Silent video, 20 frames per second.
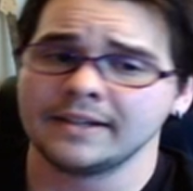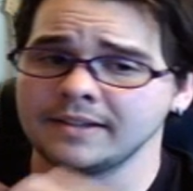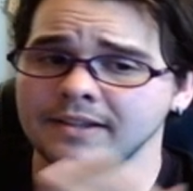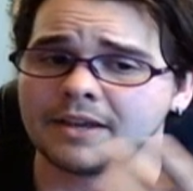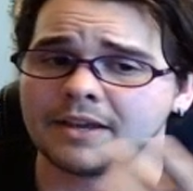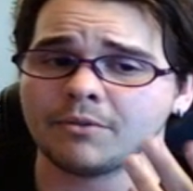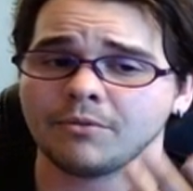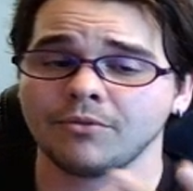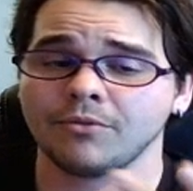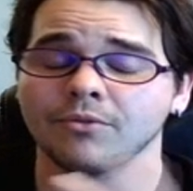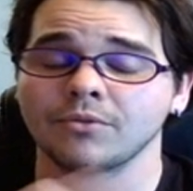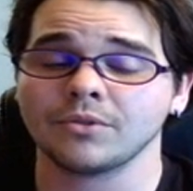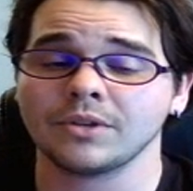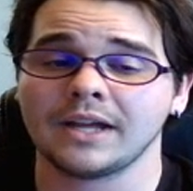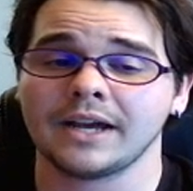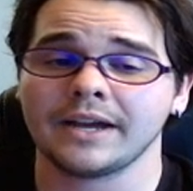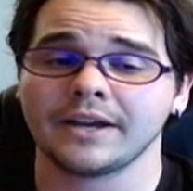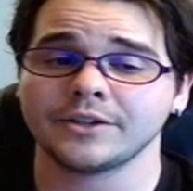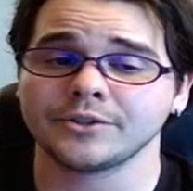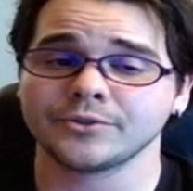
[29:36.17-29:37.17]
They
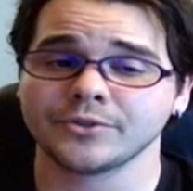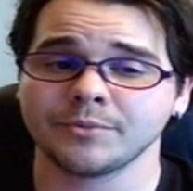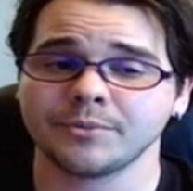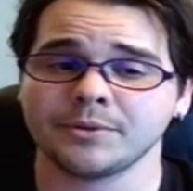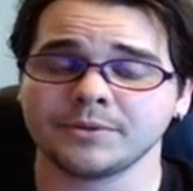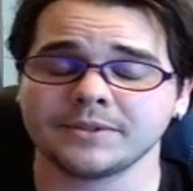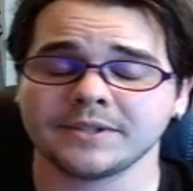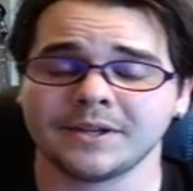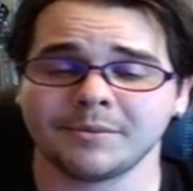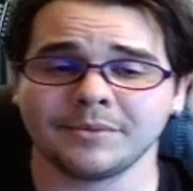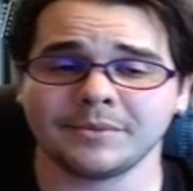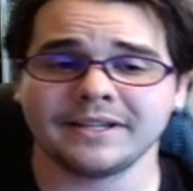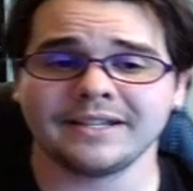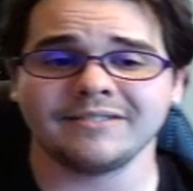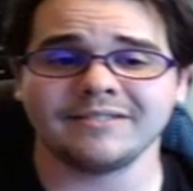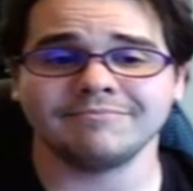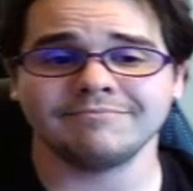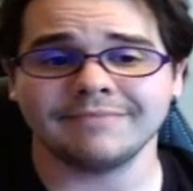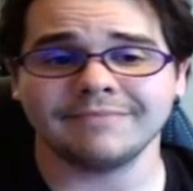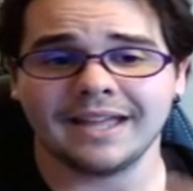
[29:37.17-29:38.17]
rely on tribute
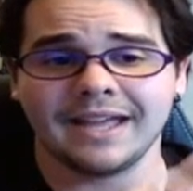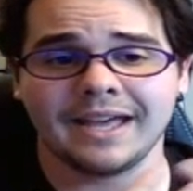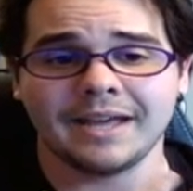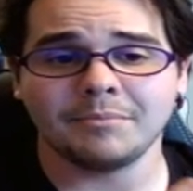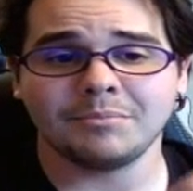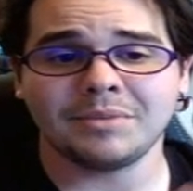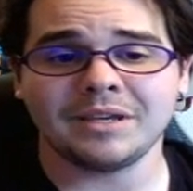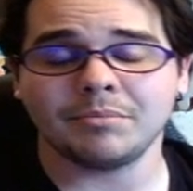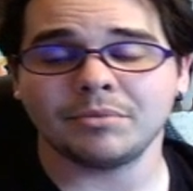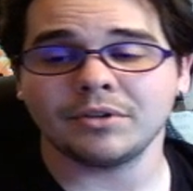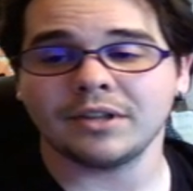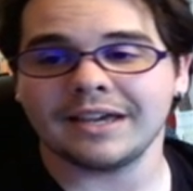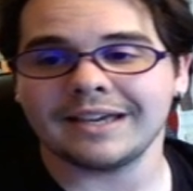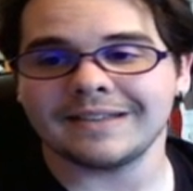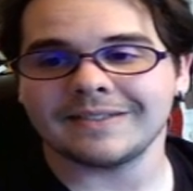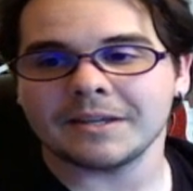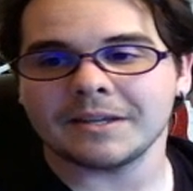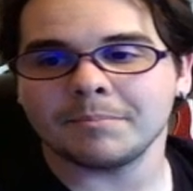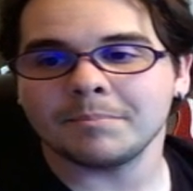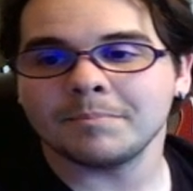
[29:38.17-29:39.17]
summoning, and people
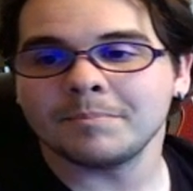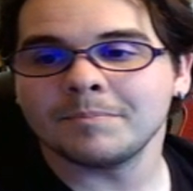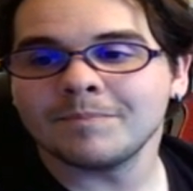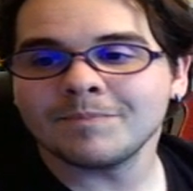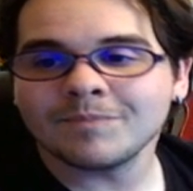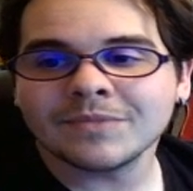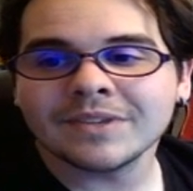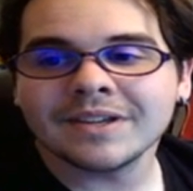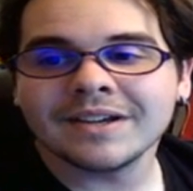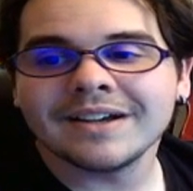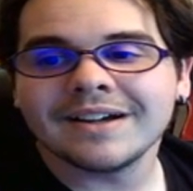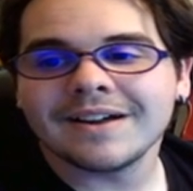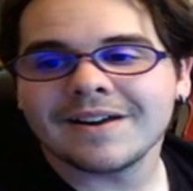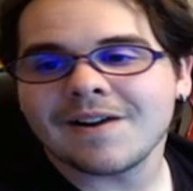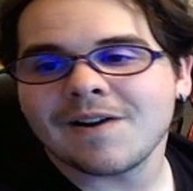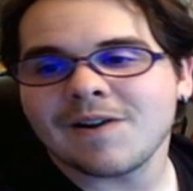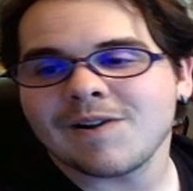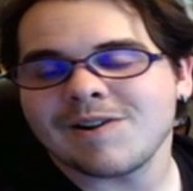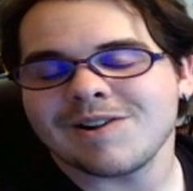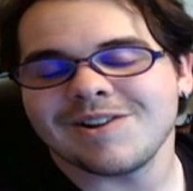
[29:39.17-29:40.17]
hate
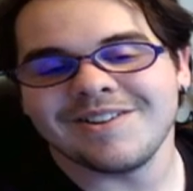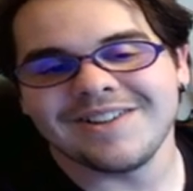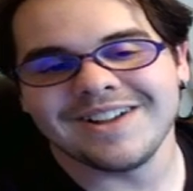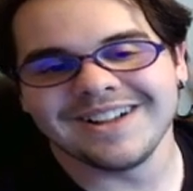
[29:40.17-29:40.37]
them.